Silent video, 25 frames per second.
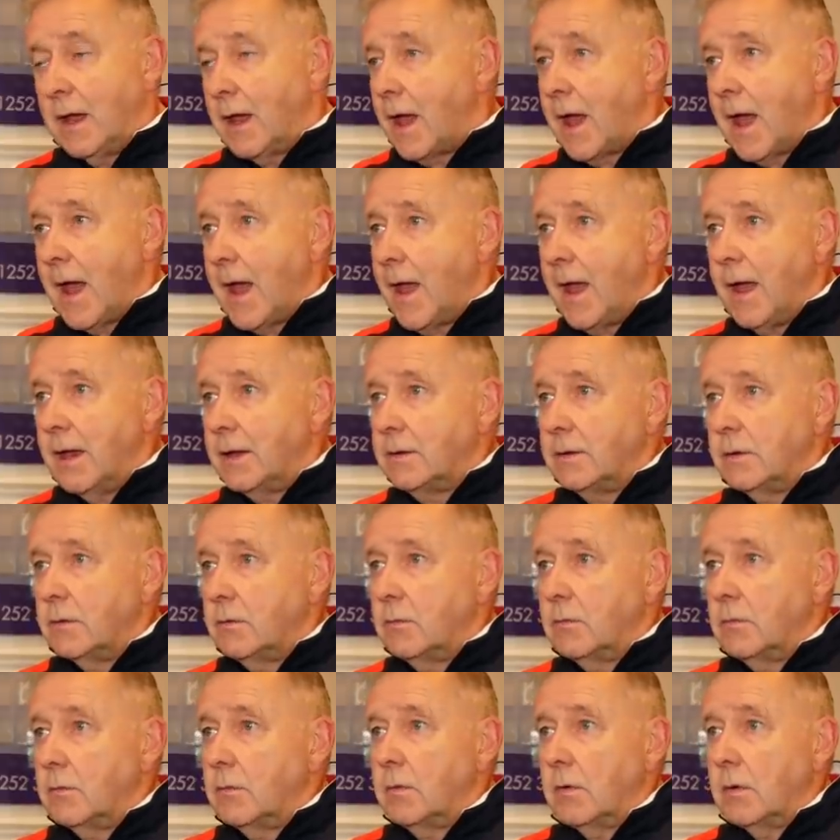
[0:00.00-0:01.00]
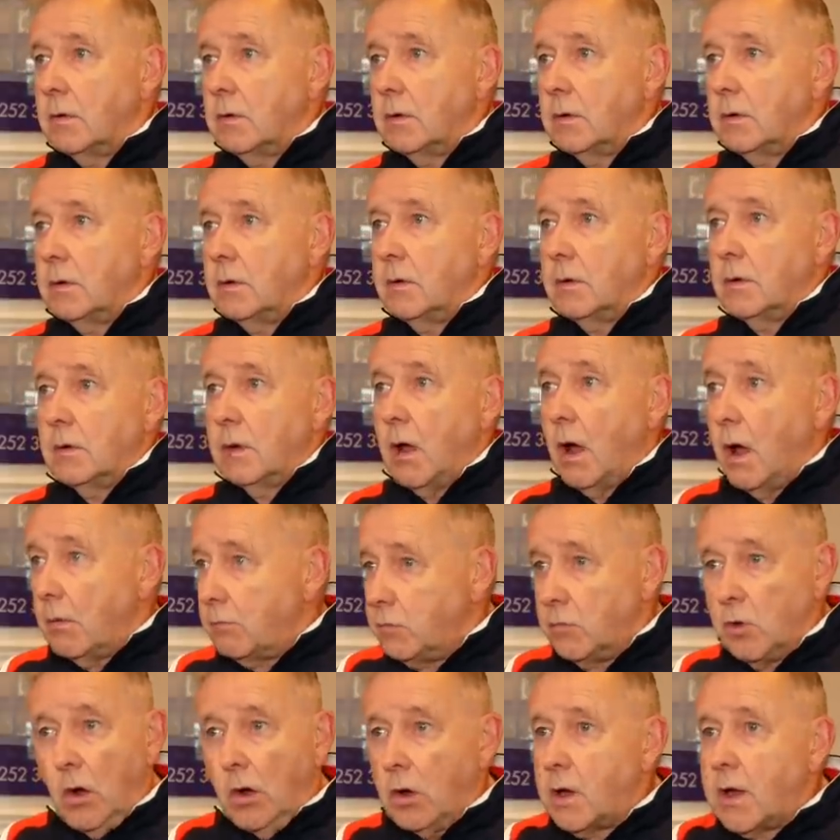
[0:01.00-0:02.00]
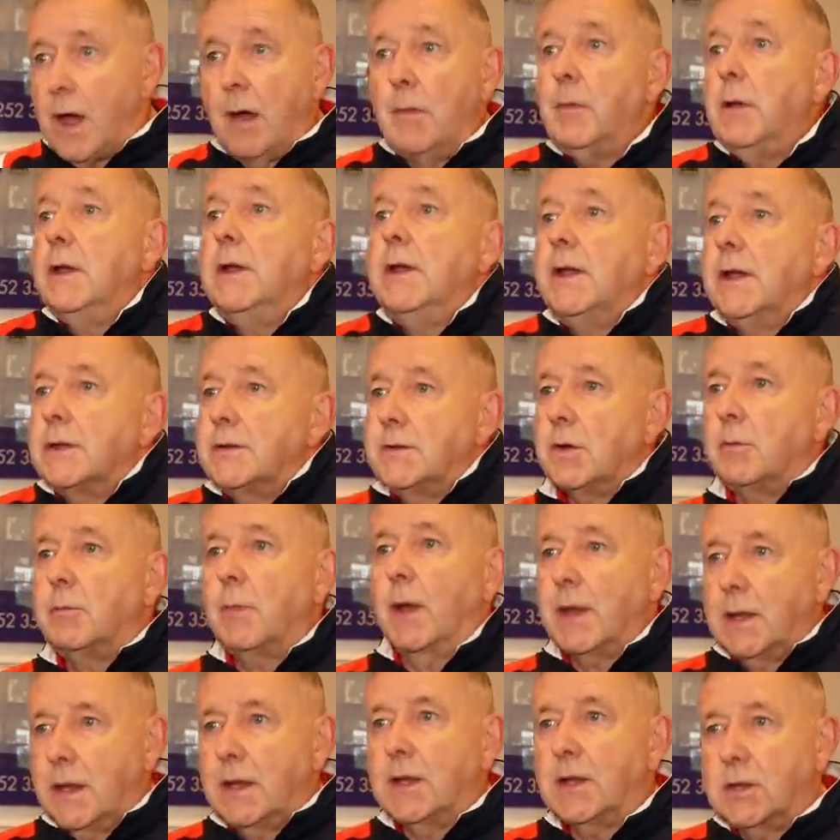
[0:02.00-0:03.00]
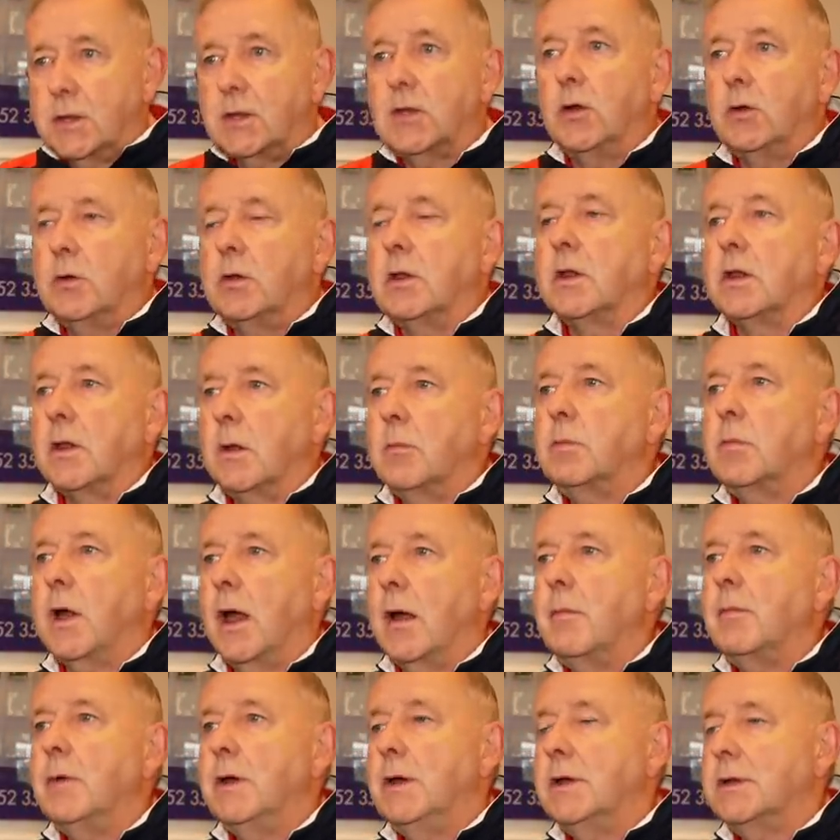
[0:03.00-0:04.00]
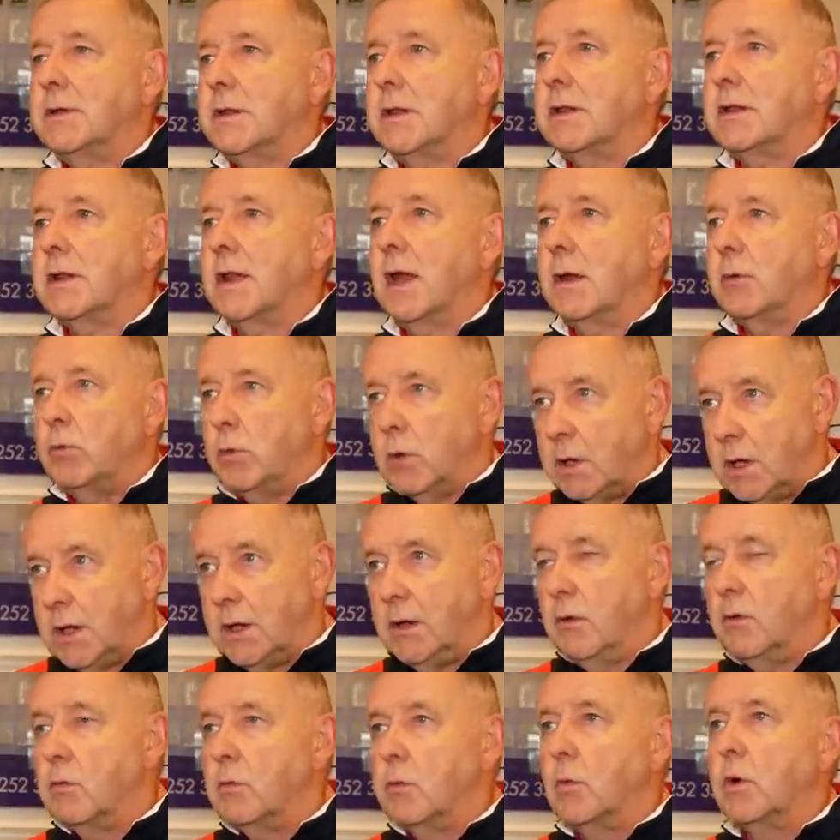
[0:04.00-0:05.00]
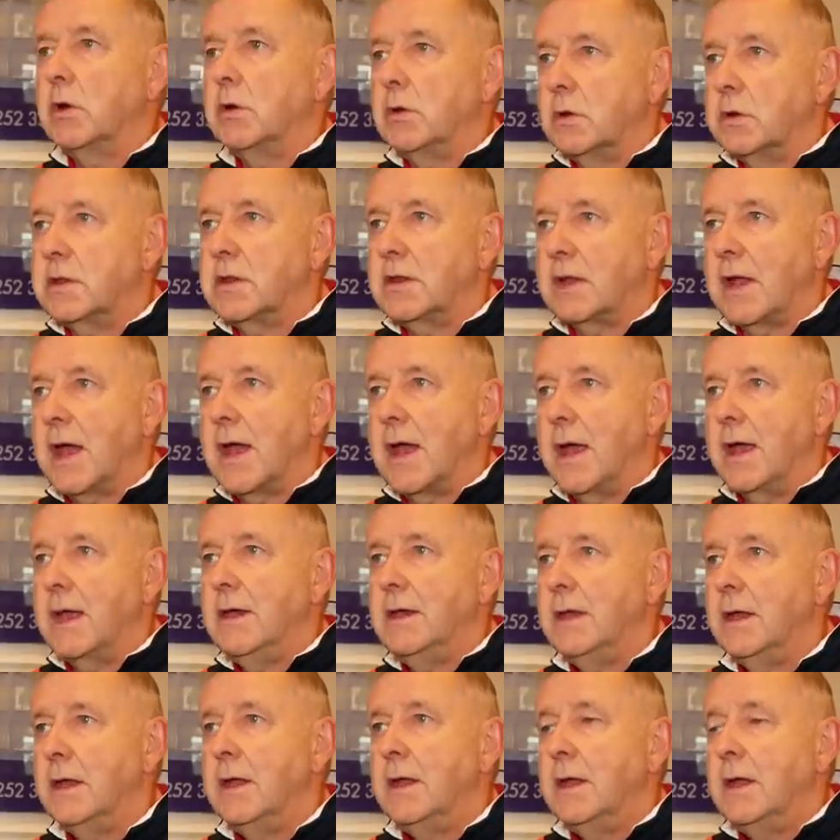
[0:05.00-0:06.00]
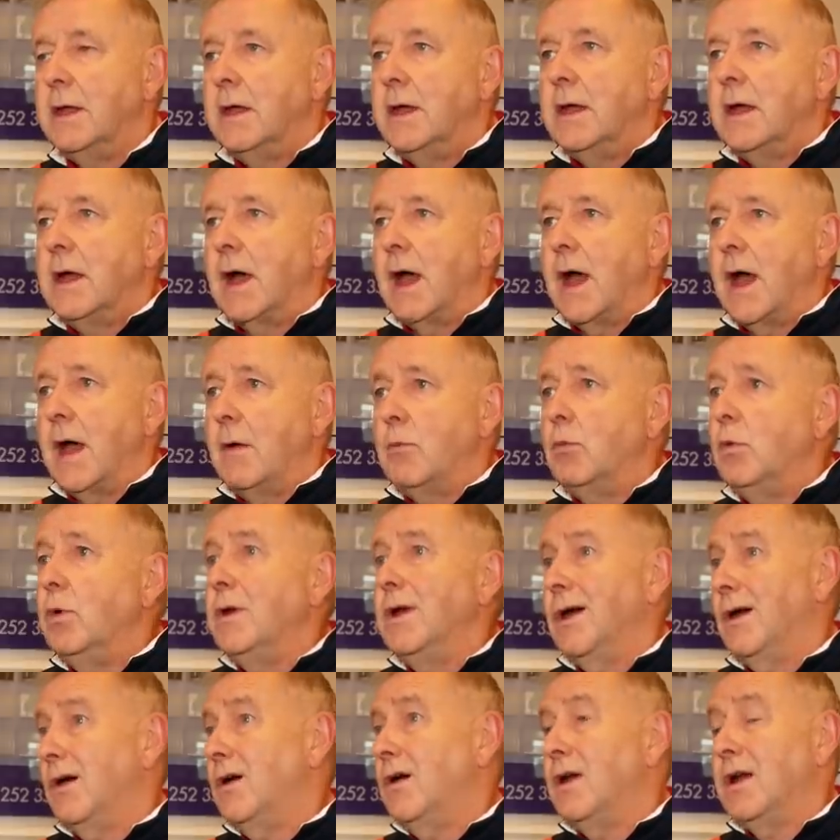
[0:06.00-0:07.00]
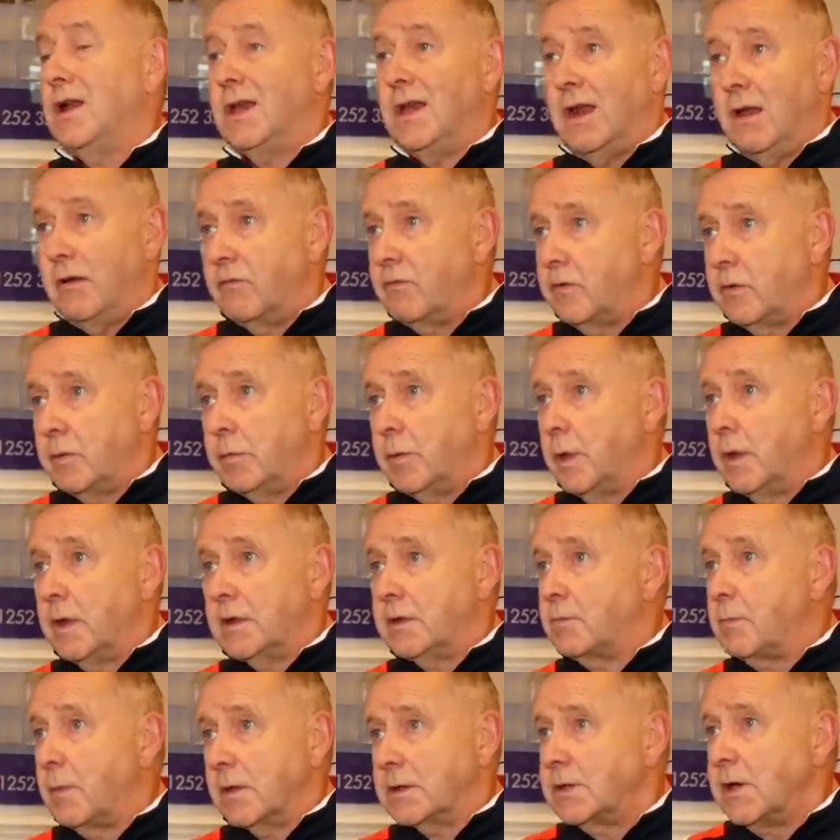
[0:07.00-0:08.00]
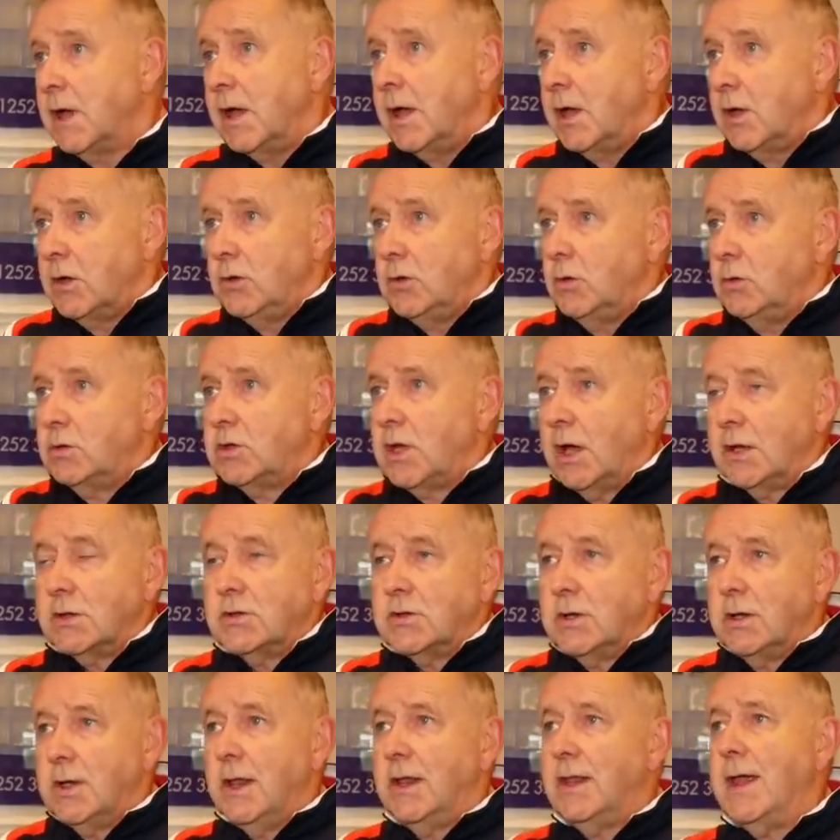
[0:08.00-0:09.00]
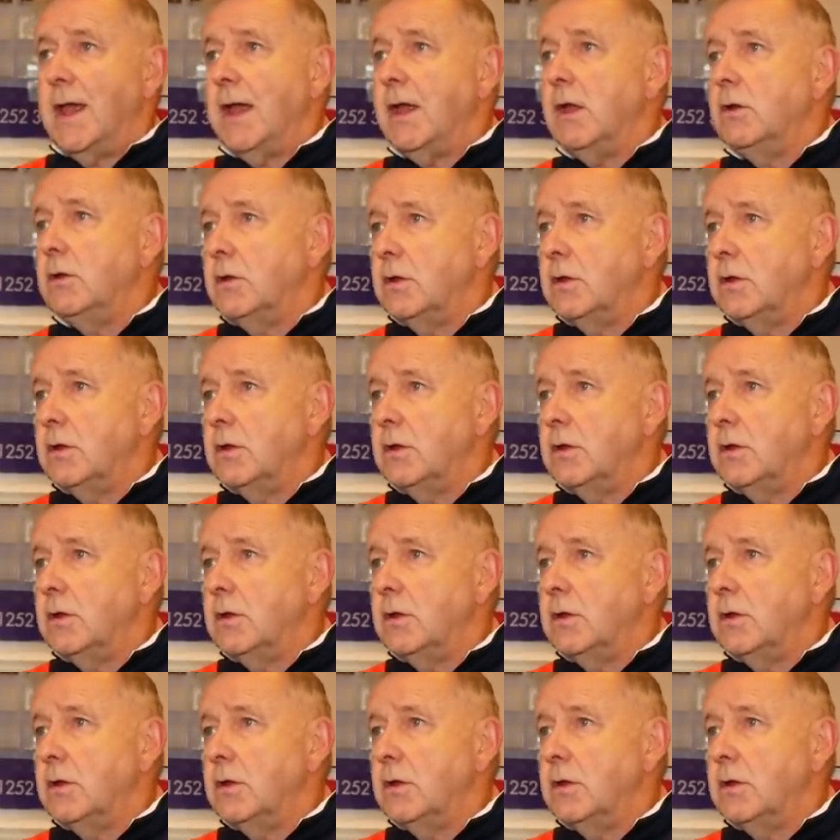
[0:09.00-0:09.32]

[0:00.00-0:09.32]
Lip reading: And I'm not coming here to make excuses. I'm coming here to say we're hearing what you're saying and we're hurting every bit as much. You touched on it there.